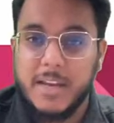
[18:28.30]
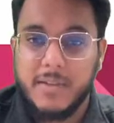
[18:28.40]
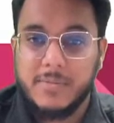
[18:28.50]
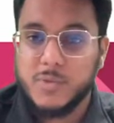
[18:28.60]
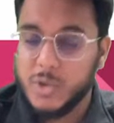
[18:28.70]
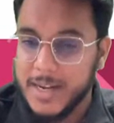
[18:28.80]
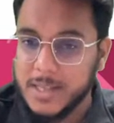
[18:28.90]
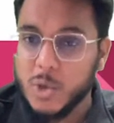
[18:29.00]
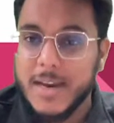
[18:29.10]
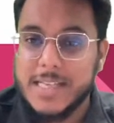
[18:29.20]
given. So that
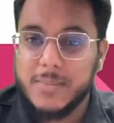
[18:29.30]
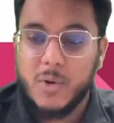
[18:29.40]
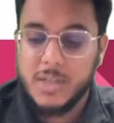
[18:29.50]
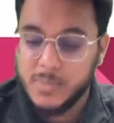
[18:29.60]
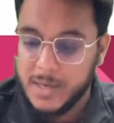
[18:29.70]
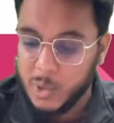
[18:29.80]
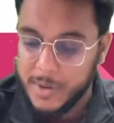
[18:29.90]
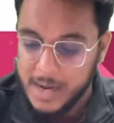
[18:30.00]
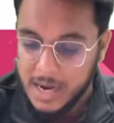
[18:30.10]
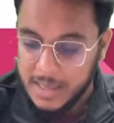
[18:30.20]
is all guys about this
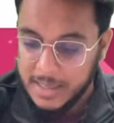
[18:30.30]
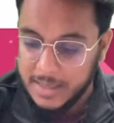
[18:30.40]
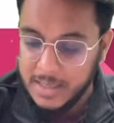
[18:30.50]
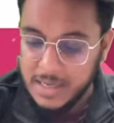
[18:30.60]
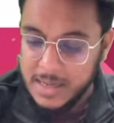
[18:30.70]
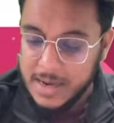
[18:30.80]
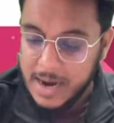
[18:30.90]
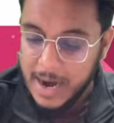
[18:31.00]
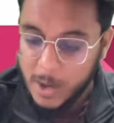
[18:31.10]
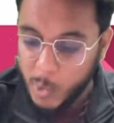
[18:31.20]
particular article.
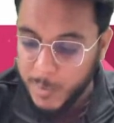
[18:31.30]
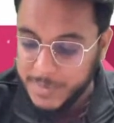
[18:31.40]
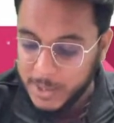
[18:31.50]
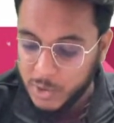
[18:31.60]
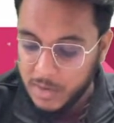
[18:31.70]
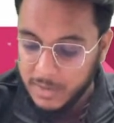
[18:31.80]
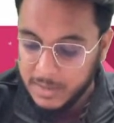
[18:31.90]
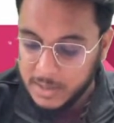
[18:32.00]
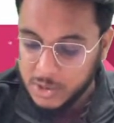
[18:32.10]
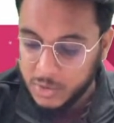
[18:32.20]
I hope that you have
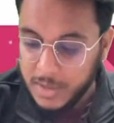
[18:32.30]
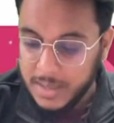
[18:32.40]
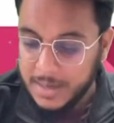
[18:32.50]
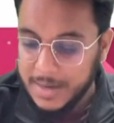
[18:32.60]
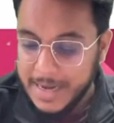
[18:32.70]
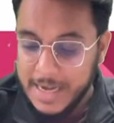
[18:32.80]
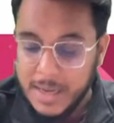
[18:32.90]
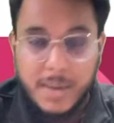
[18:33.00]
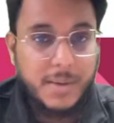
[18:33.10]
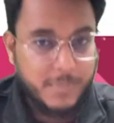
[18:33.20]
understood it.
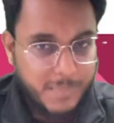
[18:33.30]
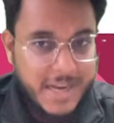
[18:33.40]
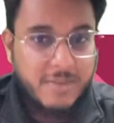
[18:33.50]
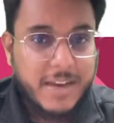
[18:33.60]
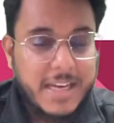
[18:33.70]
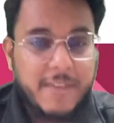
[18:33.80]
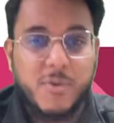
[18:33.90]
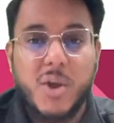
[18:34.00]
In meanwhile, if